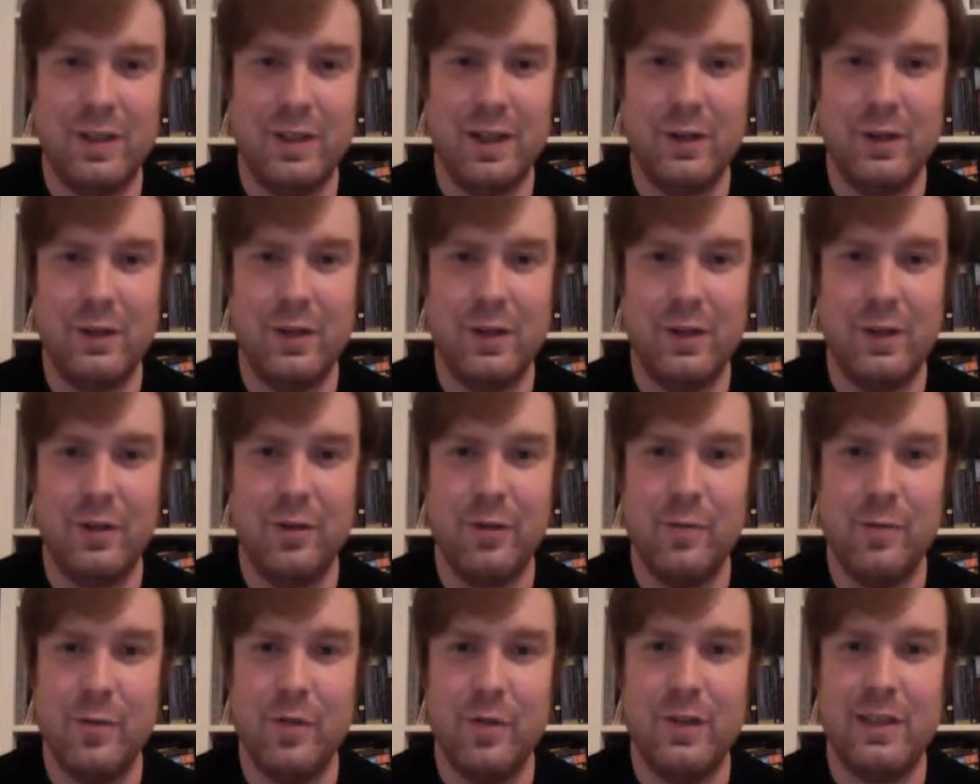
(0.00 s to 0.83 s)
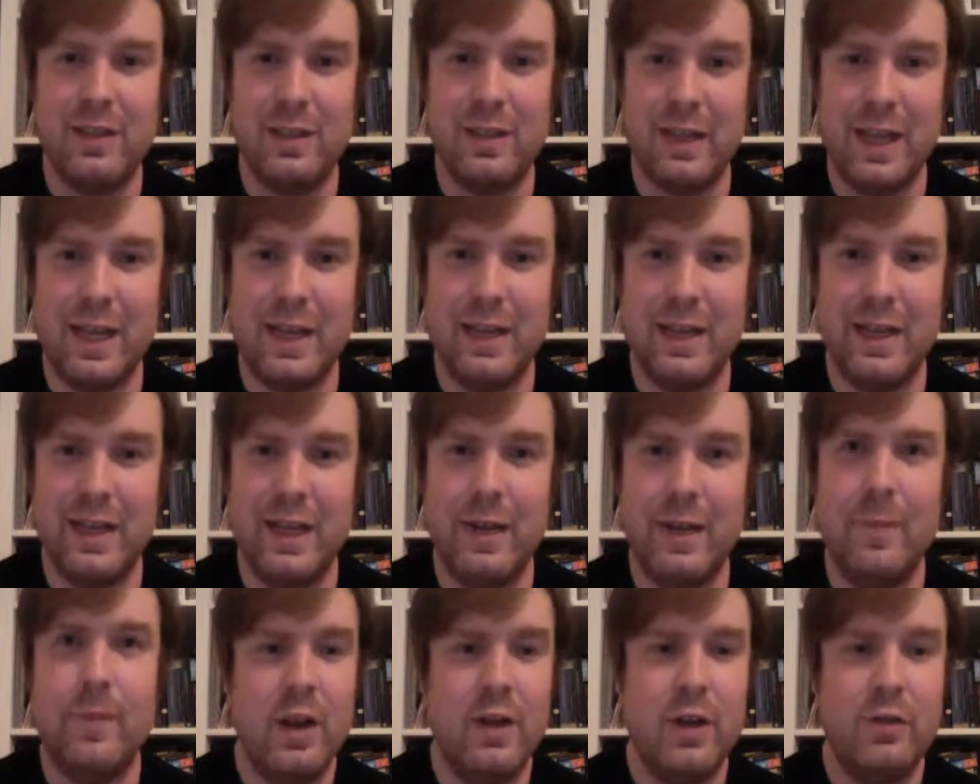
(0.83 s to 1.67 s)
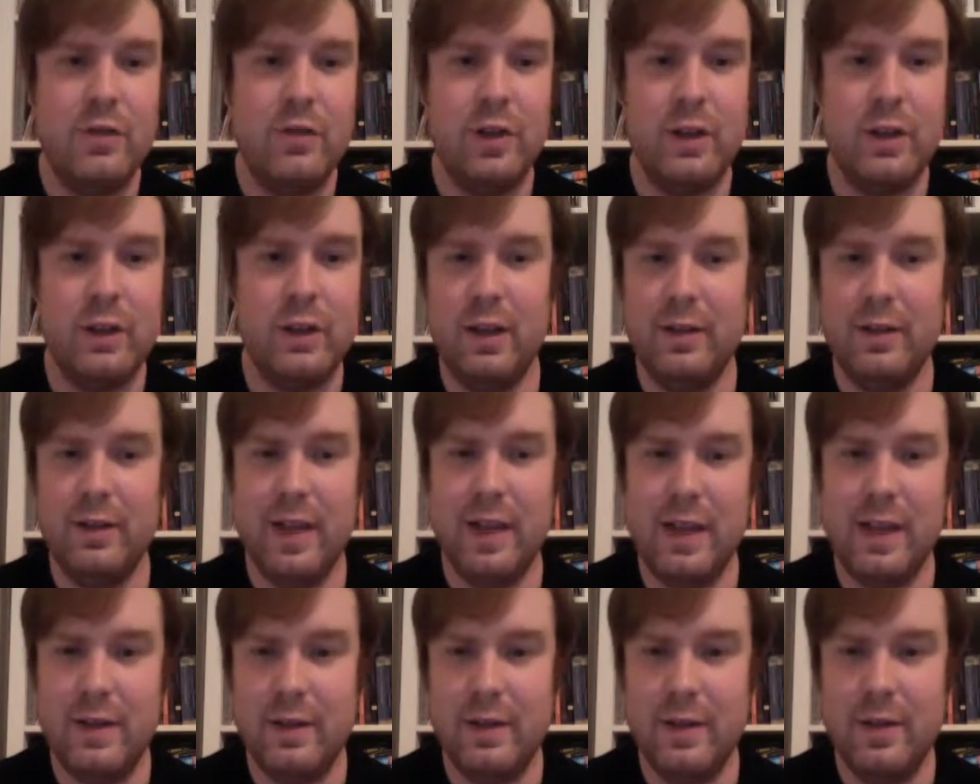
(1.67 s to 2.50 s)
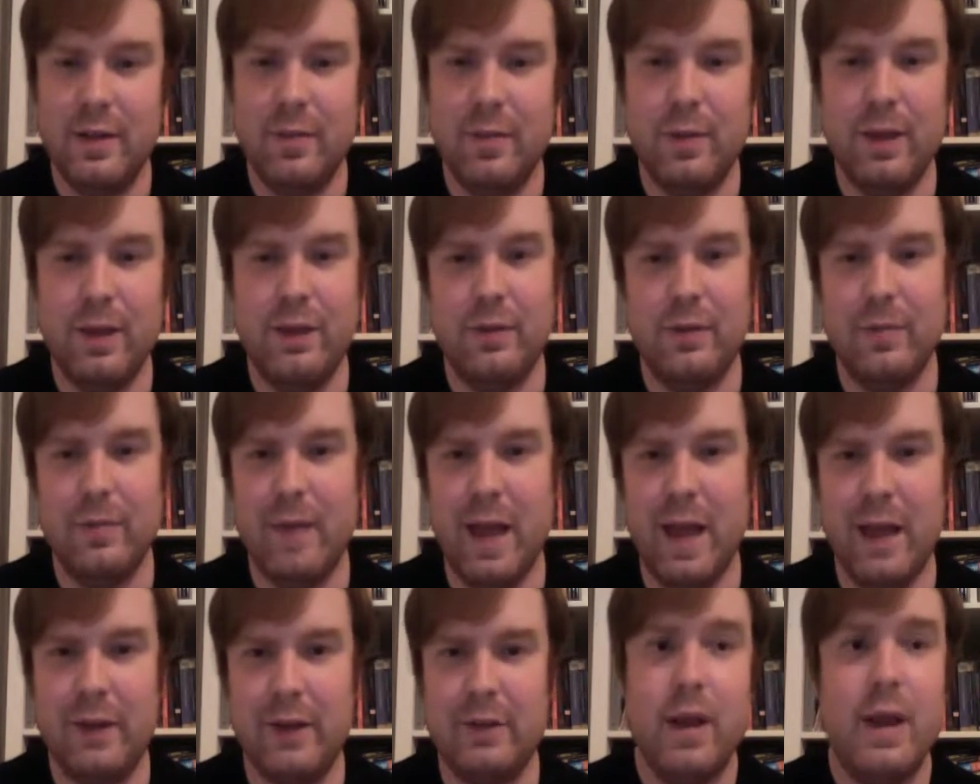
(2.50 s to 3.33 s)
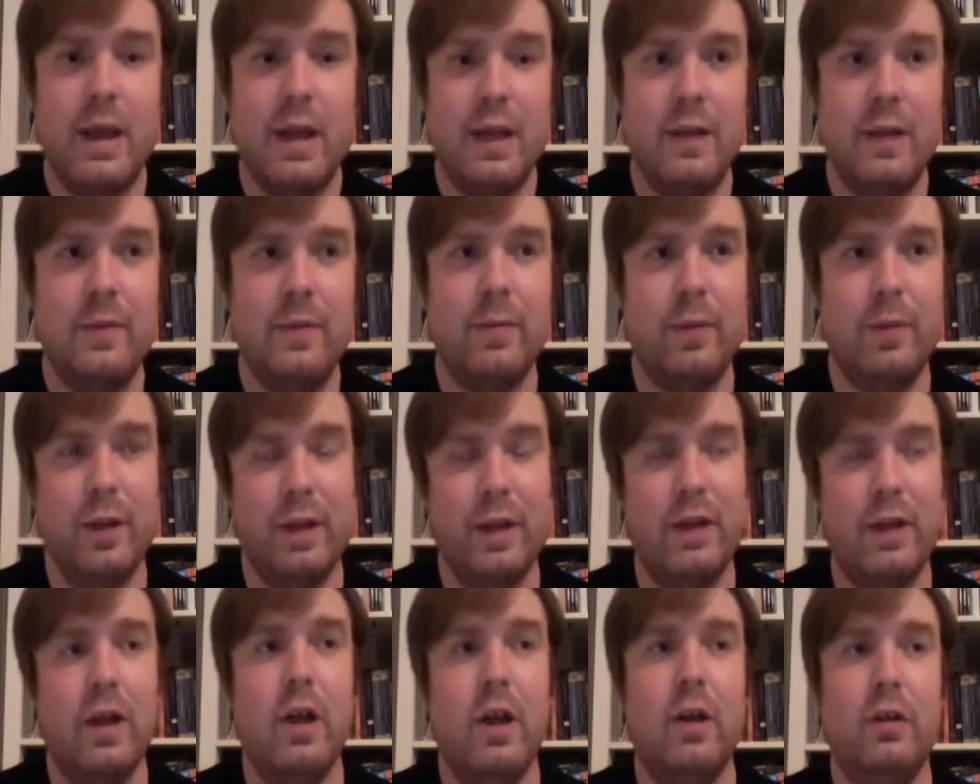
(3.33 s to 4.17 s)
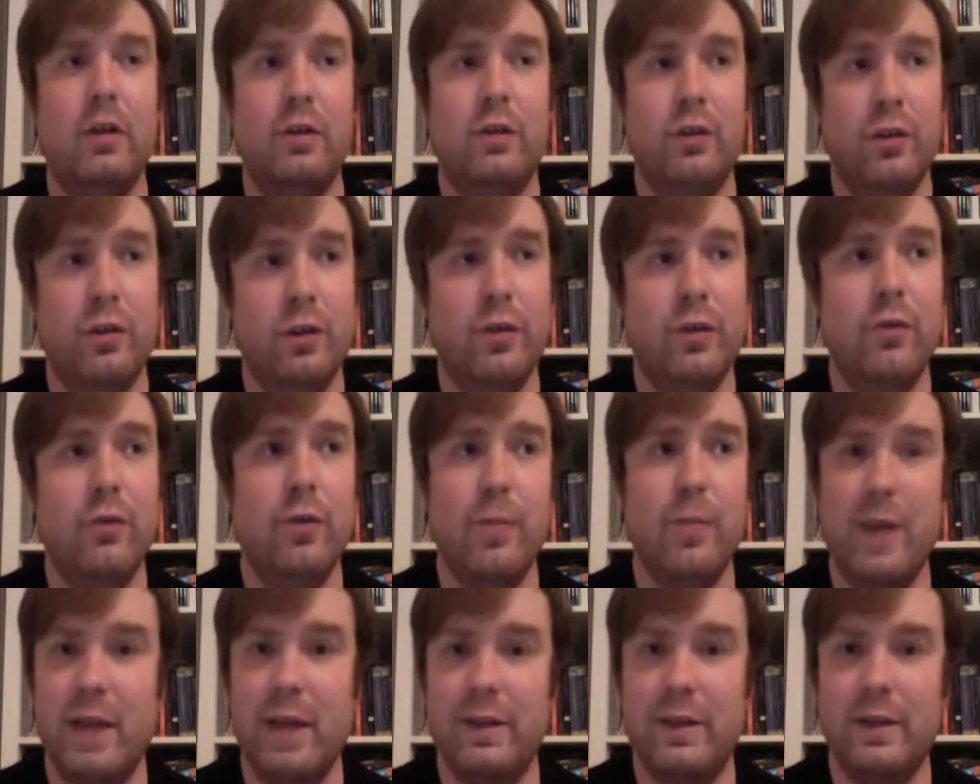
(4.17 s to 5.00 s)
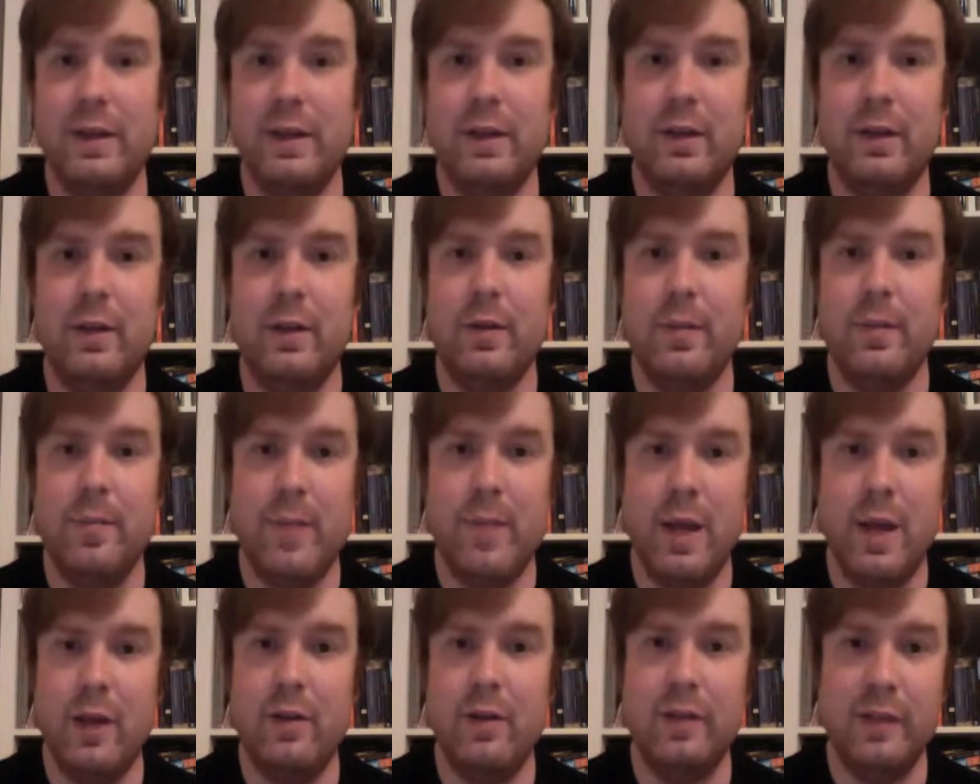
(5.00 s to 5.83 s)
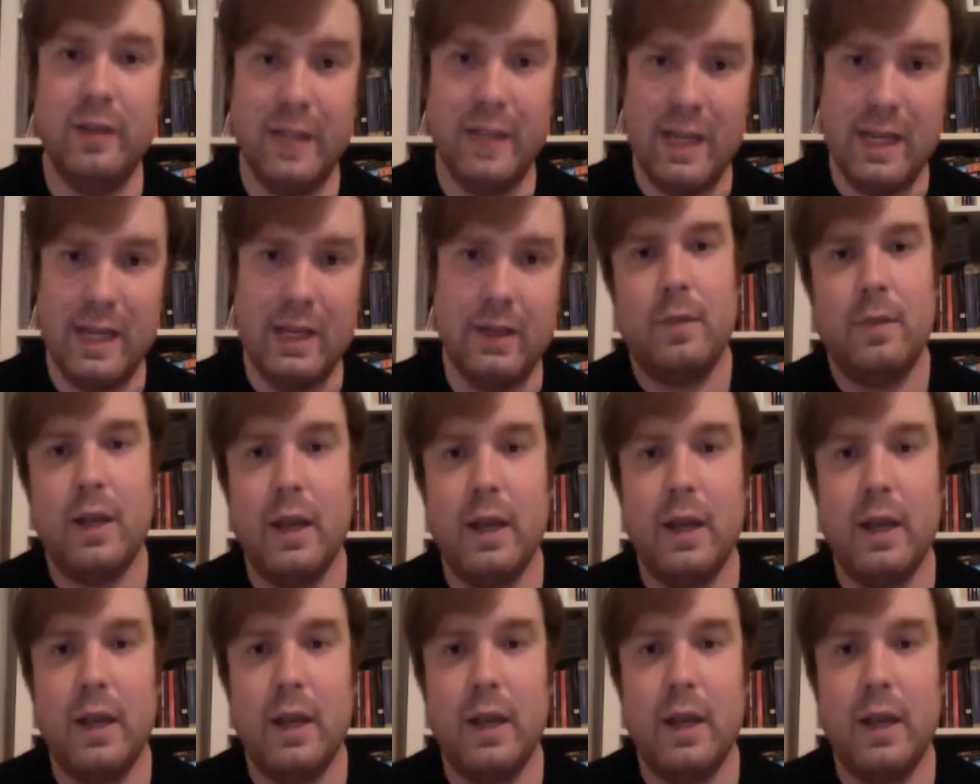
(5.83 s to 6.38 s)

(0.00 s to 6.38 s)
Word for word: I've seen her in movies lately. Jake Lacy, who plays Max, he played a good romantic male lead.